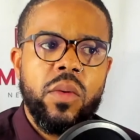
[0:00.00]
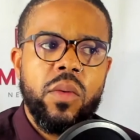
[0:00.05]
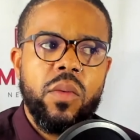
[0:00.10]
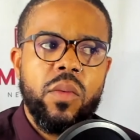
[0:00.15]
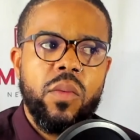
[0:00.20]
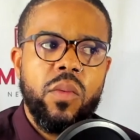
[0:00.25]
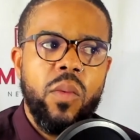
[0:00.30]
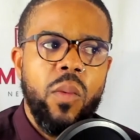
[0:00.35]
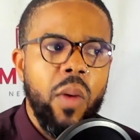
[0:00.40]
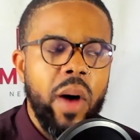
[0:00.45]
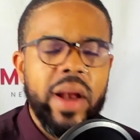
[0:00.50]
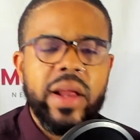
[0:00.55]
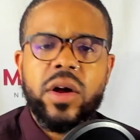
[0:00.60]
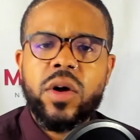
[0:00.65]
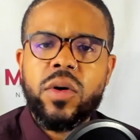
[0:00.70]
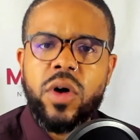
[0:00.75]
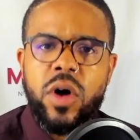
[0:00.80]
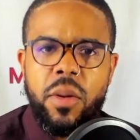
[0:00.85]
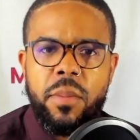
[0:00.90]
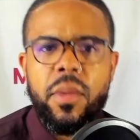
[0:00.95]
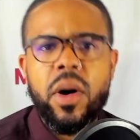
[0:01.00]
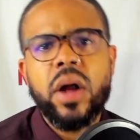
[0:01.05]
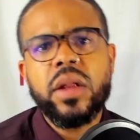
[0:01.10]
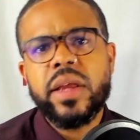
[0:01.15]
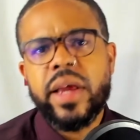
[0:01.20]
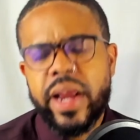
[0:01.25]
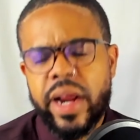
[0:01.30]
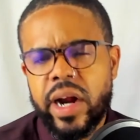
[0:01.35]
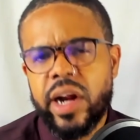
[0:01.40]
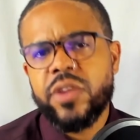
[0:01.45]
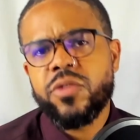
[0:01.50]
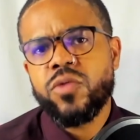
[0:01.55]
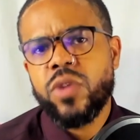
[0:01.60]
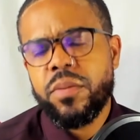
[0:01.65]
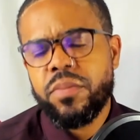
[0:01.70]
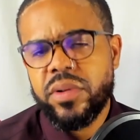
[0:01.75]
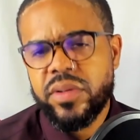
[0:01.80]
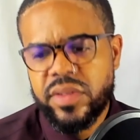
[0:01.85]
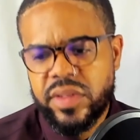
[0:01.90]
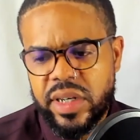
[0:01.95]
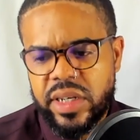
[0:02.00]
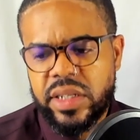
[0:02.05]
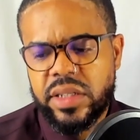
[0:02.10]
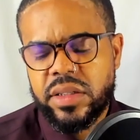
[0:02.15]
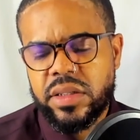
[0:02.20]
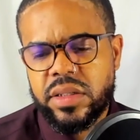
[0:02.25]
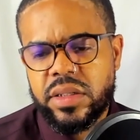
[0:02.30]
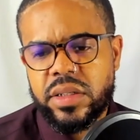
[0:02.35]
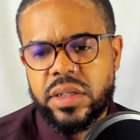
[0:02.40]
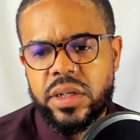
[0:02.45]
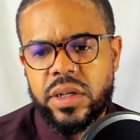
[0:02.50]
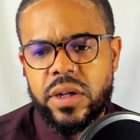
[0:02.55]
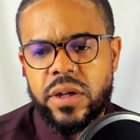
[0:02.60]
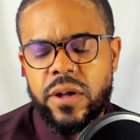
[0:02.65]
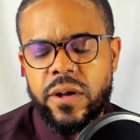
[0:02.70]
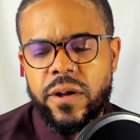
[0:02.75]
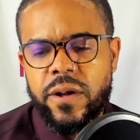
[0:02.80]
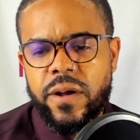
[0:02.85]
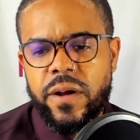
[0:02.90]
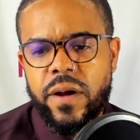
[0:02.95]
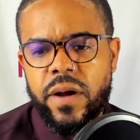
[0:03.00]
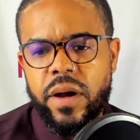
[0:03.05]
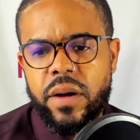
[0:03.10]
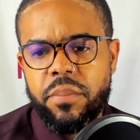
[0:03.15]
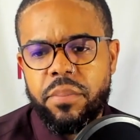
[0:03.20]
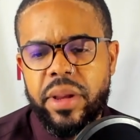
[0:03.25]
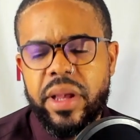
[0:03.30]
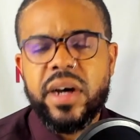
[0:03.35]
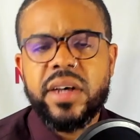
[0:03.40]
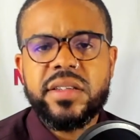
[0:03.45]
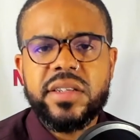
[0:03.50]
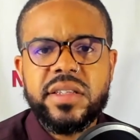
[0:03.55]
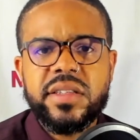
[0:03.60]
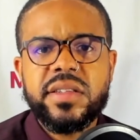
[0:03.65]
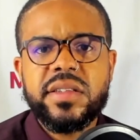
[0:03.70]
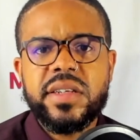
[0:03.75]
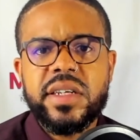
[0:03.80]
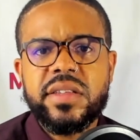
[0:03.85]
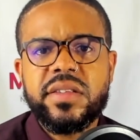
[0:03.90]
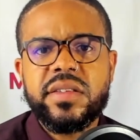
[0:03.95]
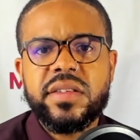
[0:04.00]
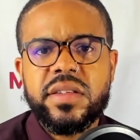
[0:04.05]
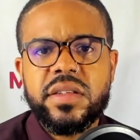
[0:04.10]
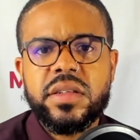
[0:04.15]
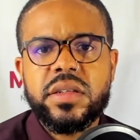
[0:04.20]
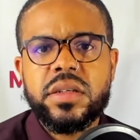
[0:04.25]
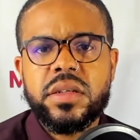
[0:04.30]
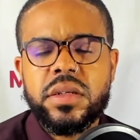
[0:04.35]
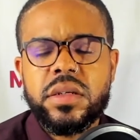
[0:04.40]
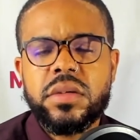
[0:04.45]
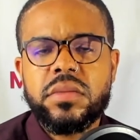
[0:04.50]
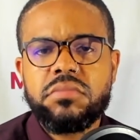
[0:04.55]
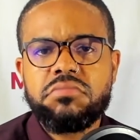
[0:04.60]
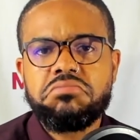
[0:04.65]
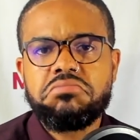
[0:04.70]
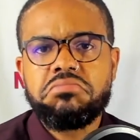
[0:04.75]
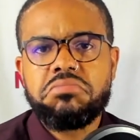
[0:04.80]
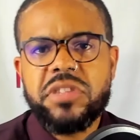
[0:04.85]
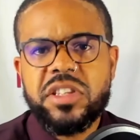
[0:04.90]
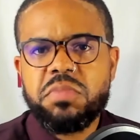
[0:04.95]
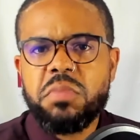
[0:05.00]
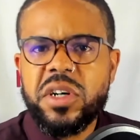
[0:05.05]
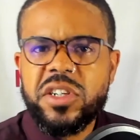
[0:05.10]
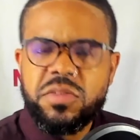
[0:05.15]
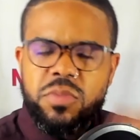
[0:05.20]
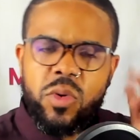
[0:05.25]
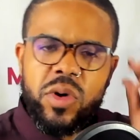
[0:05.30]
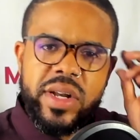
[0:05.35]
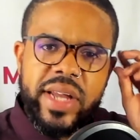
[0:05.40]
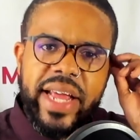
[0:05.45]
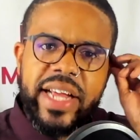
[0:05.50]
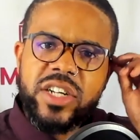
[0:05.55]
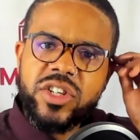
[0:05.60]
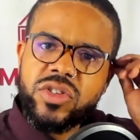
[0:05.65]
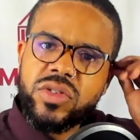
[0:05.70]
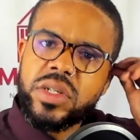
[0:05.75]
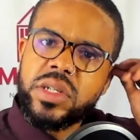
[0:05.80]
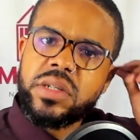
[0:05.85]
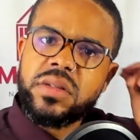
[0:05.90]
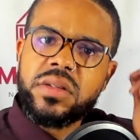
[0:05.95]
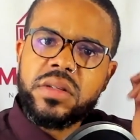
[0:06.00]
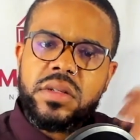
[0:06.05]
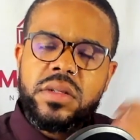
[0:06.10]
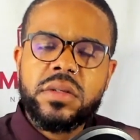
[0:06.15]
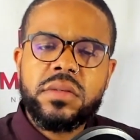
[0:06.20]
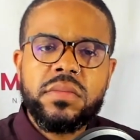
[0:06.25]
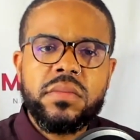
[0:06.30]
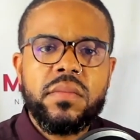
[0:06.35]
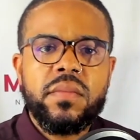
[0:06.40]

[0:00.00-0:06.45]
what Kamala Harris represents, uh, because it's, it's, it's much more dangerous